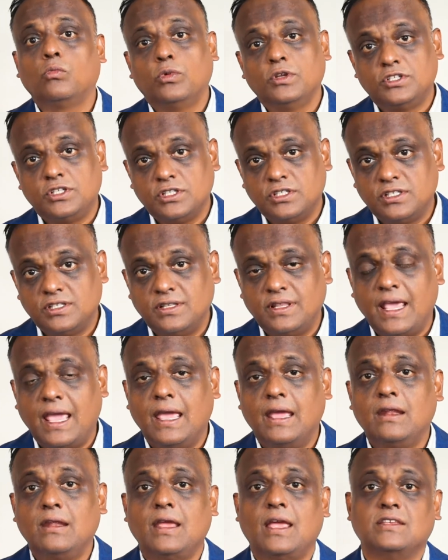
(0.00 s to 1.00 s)
which is
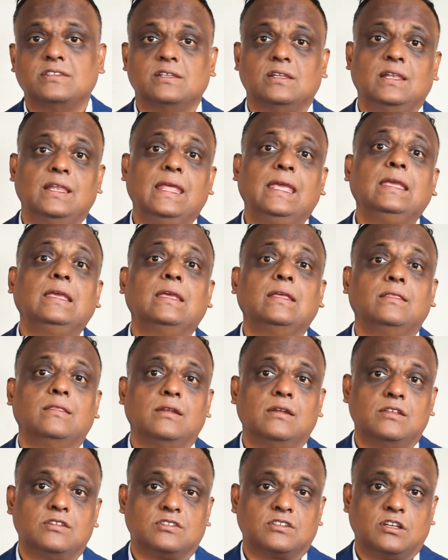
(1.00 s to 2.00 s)
there as a link in
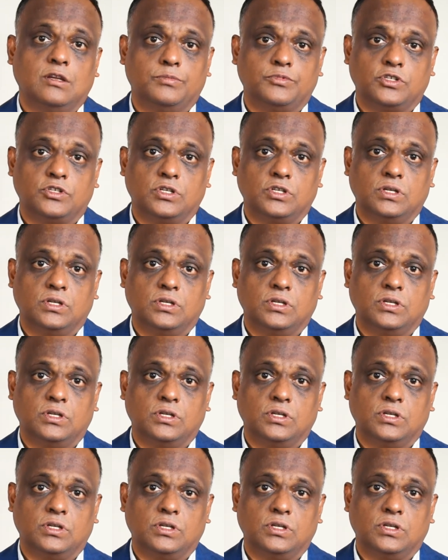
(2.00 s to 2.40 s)
the description.